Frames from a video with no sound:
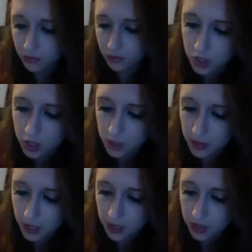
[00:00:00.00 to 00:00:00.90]
just
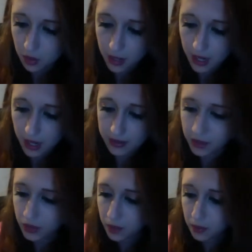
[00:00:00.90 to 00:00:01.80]
because of the way I think
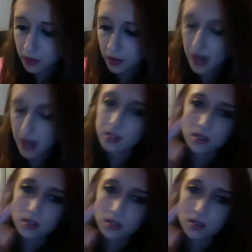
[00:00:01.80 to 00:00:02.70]
they're
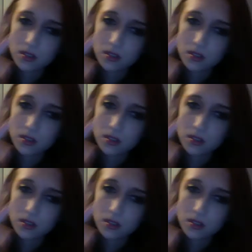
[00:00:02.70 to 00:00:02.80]
pressed.